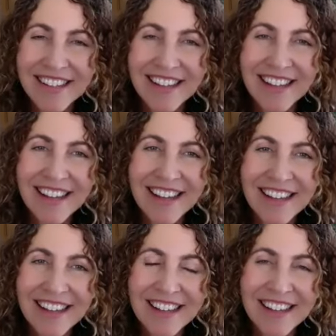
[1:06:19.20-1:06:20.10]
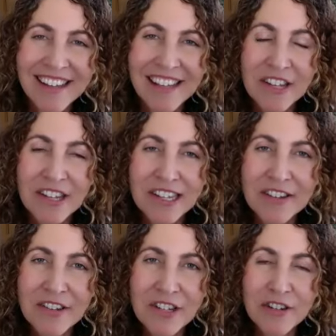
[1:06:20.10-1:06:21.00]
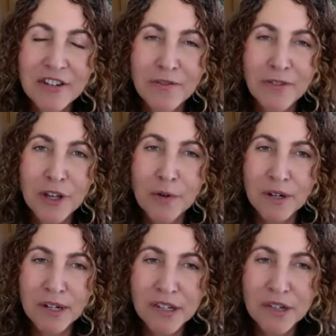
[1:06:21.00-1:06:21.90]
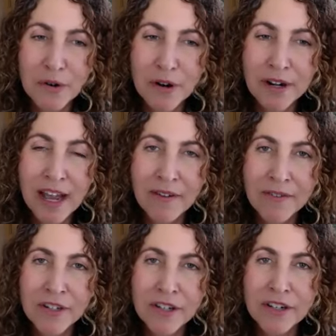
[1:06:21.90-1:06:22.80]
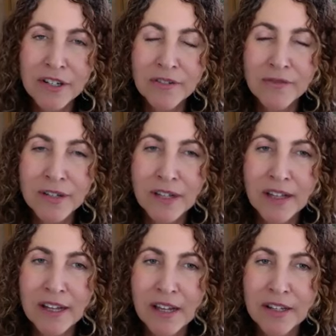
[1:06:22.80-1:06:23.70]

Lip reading: Yeah. Do you feel restored after? Do you feel it?